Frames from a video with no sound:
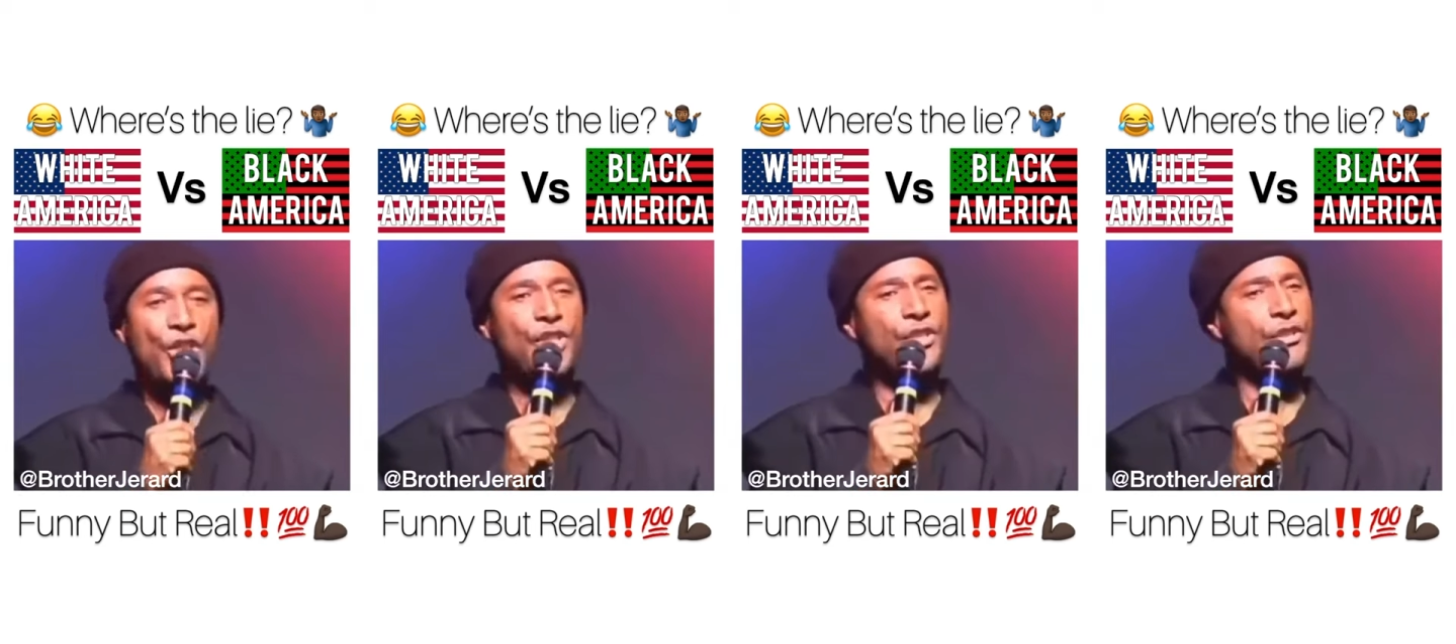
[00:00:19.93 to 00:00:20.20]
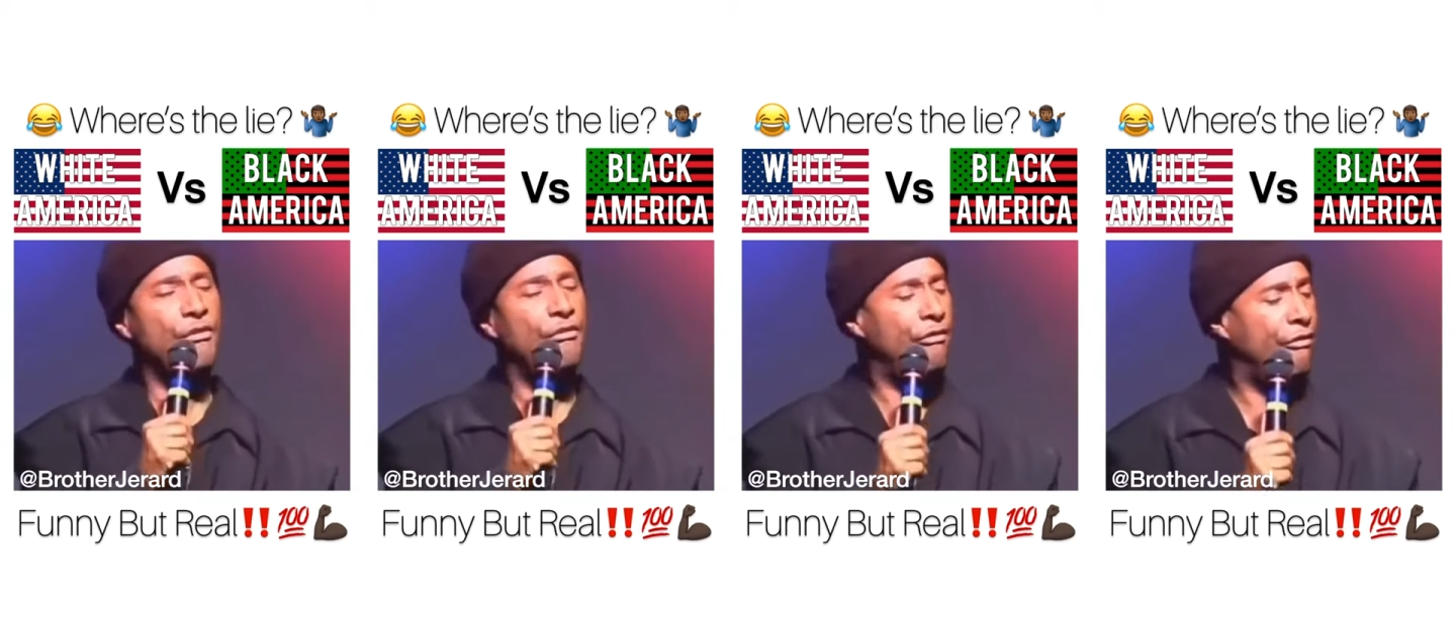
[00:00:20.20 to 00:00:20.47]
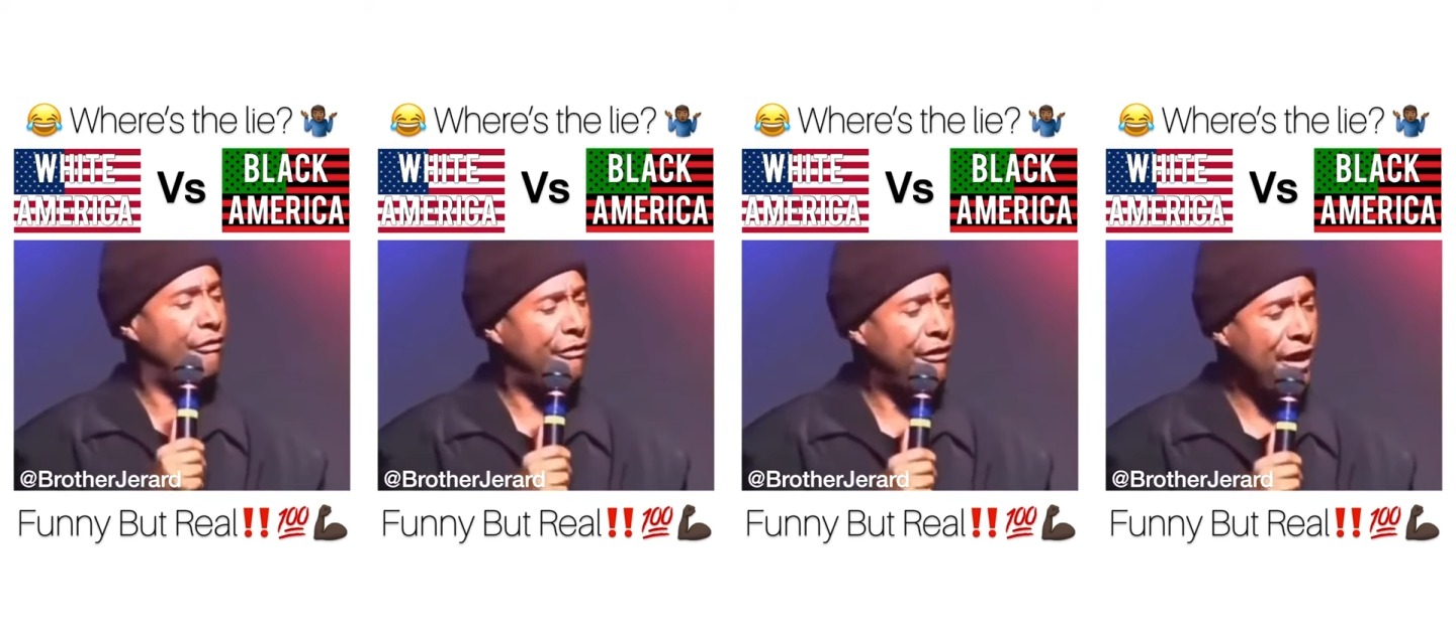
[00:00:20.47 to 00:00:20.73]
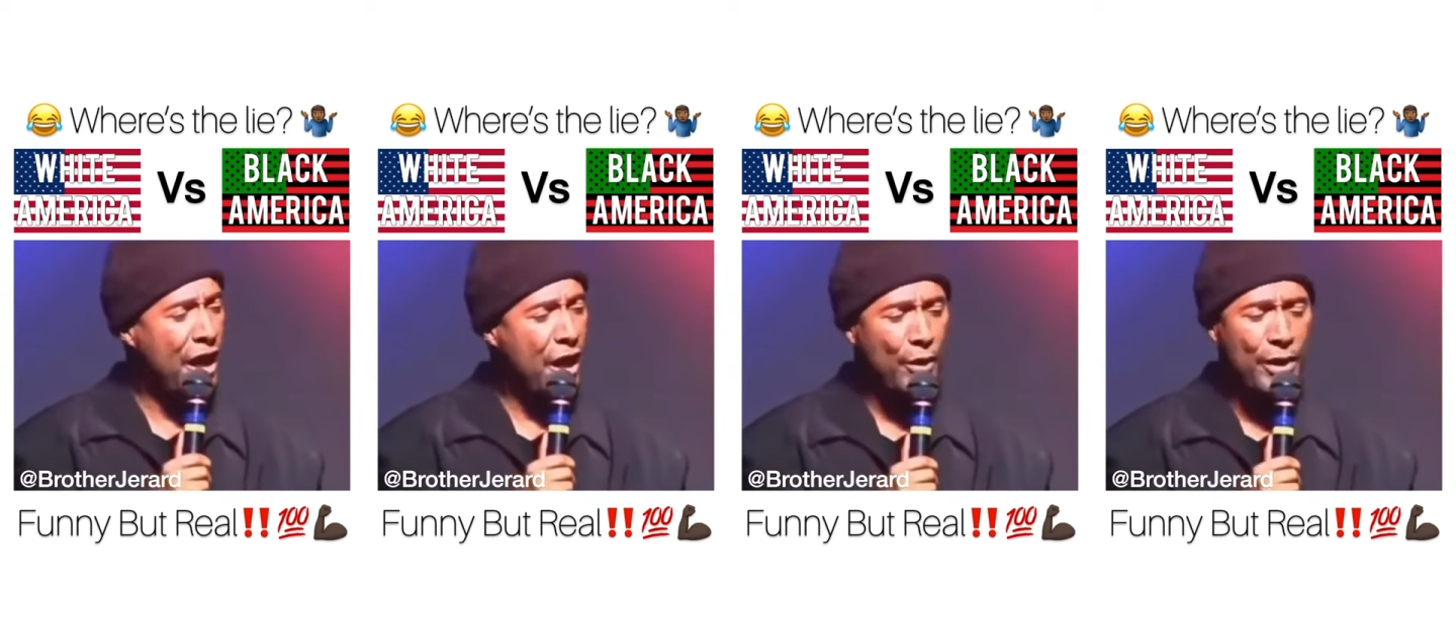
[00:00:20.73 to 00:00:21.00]
This is a
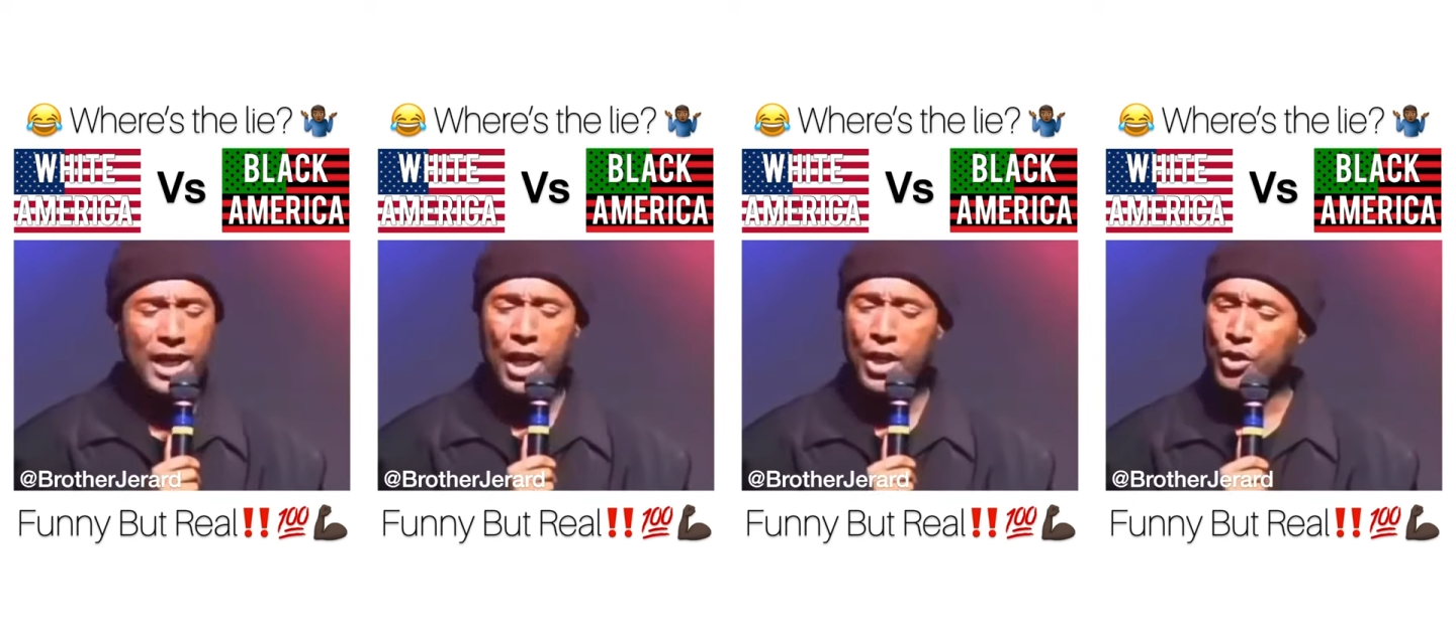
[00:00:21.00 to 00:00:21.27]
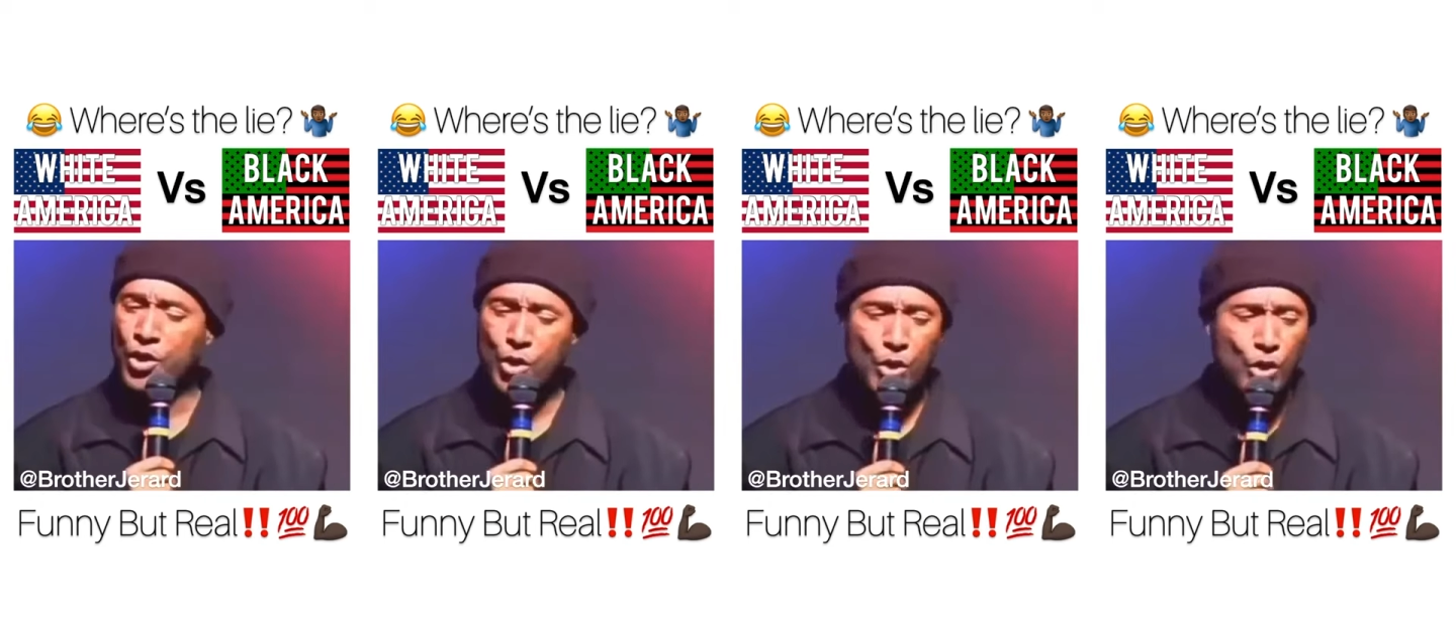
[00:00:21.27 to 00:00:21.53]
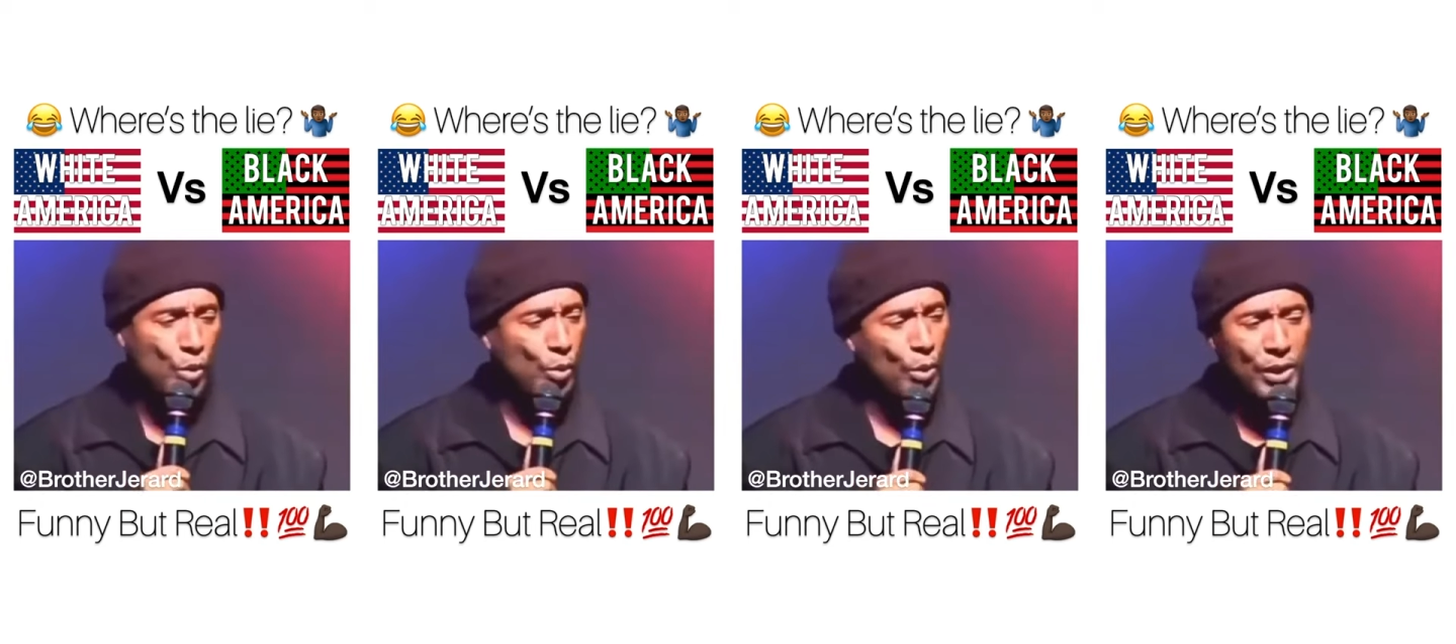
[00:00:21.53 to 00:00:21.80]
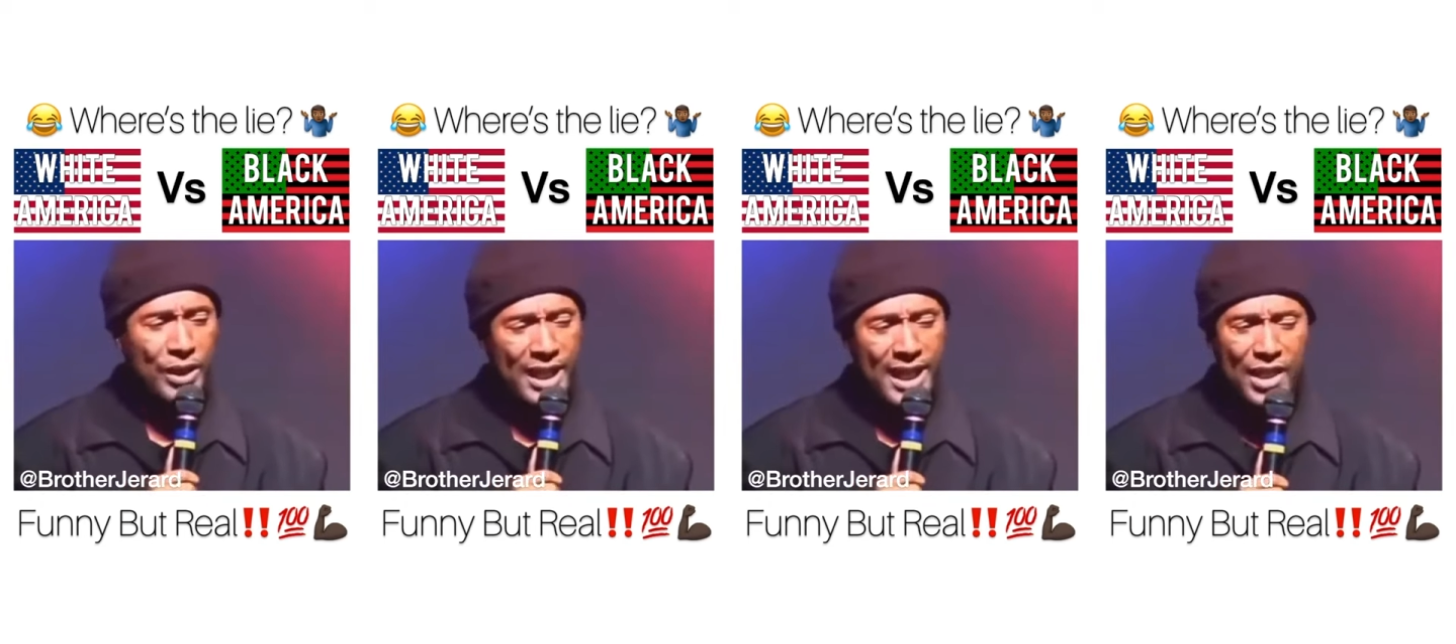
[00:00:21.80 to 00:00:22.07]
very
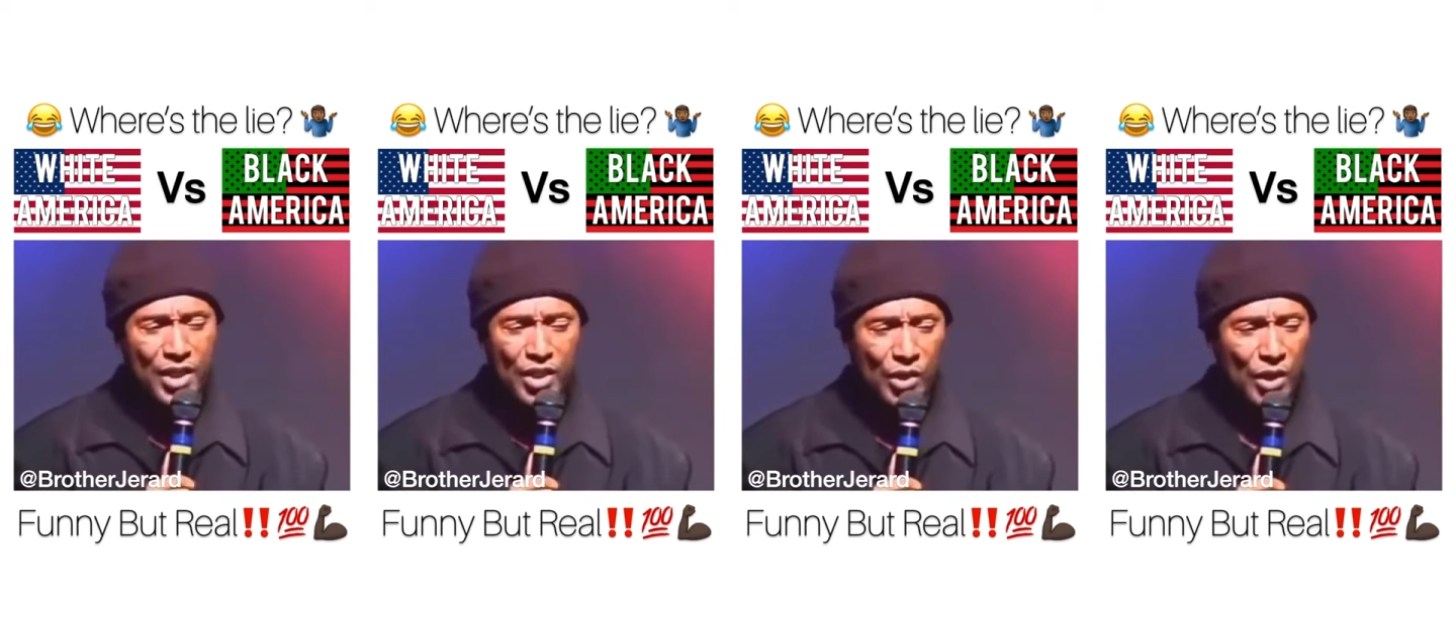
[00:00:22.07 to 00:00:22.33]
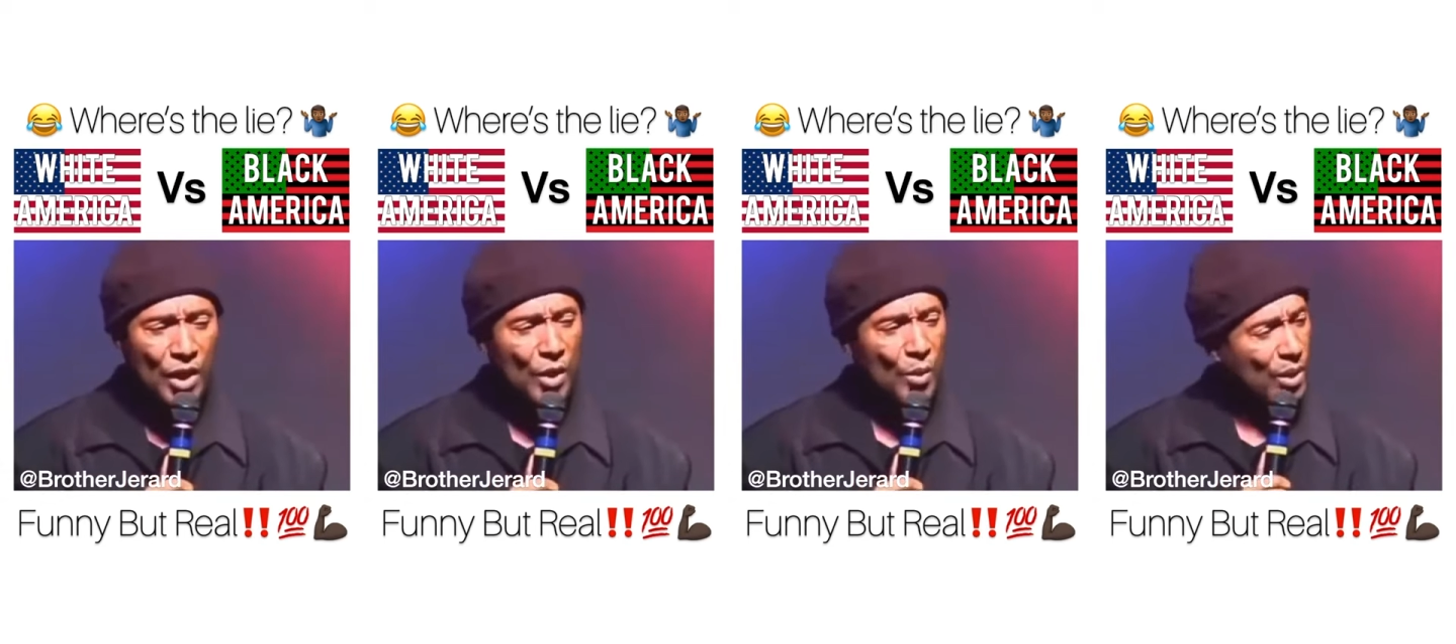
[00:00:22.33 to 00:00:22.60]
unusual case.